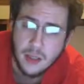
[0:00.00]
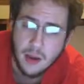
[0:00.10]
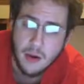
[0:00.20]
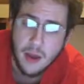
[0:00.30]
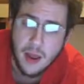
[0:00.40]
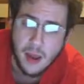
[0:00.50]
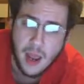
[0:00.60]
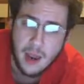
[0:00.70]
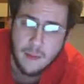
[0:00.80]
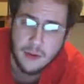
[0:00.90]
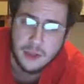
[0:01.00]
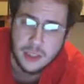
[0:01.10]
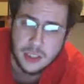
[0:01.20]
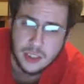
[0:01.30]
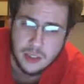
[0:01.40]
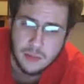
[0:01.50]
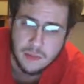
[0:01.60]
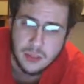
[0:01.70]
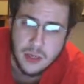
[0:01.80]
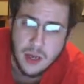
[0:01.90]
that came on the
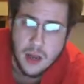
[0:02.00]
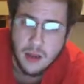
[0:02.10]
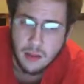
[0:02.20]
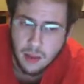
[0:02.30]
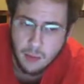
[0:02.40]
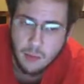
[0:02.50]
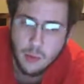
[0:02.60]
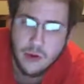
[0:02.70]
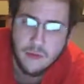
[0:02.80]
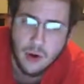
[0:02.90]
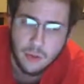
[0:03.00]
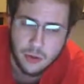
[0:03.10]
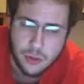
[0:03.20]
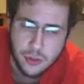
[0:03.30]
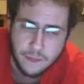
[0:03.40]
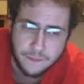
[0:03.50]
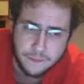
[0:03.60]
systems that were refurbished.